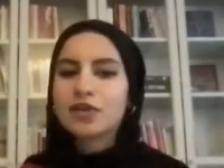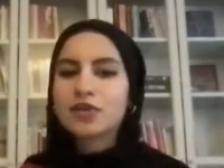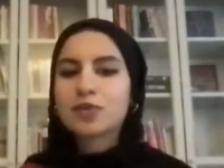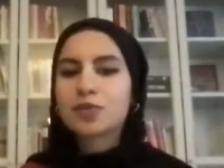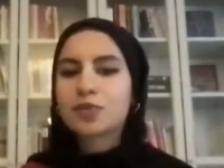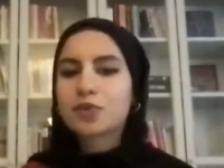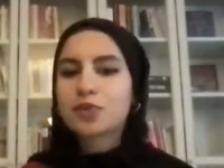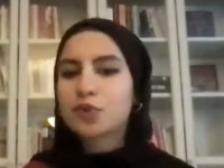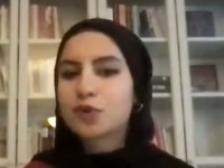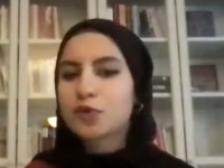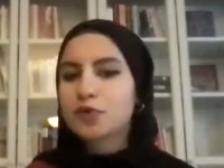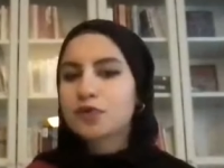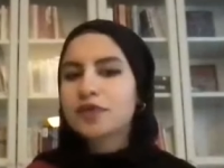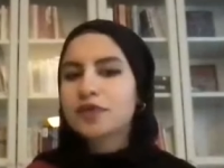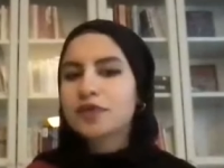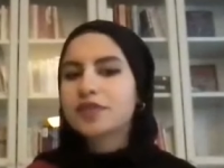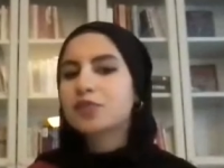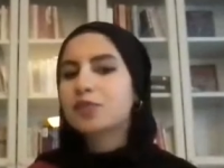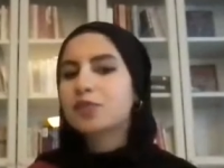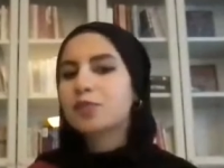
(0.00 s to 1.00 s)
improve
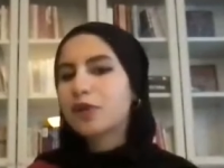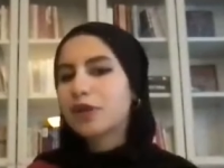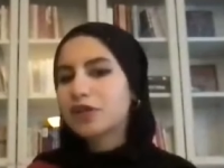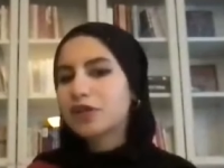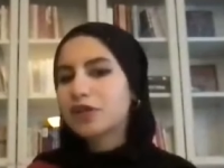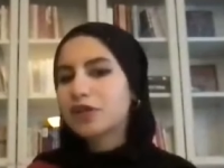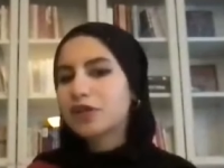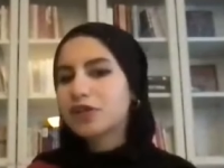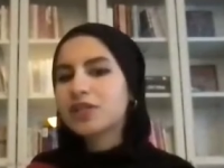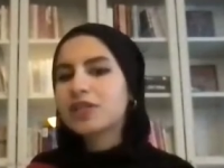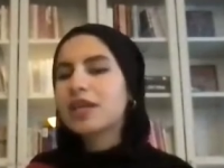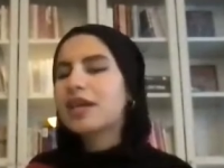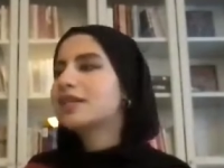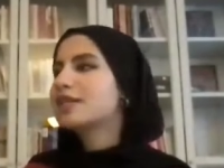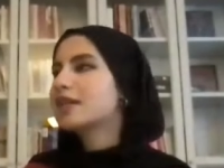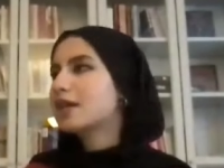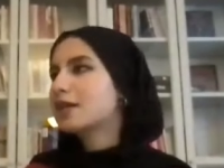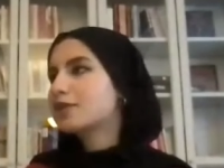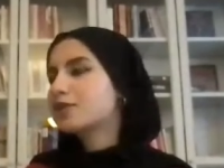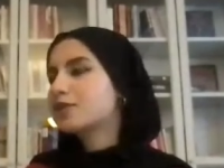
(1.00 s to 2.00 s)
its repression
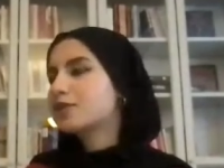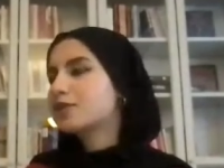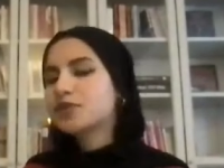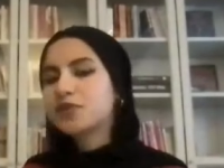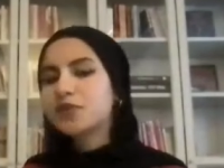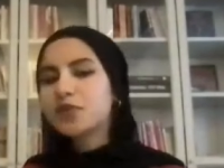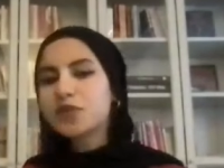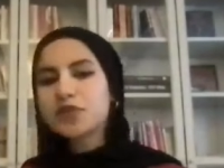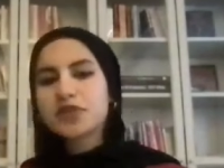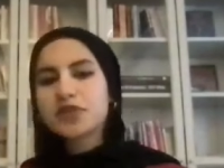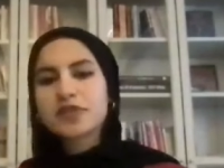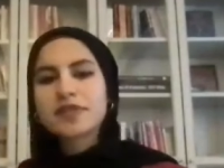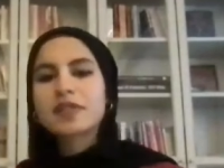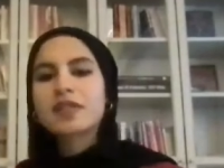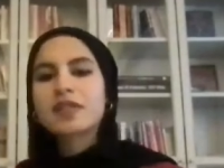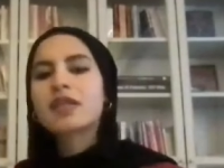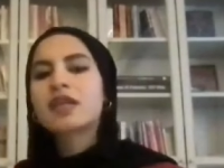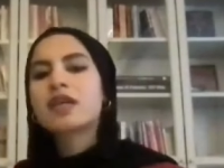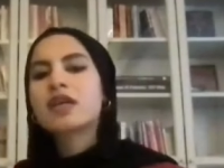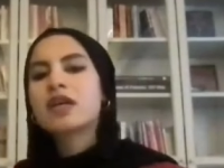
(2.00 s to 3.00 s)
and
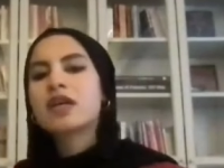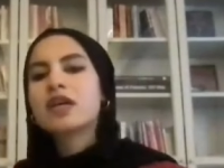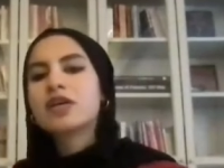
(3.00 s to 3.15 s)
counterinsurgency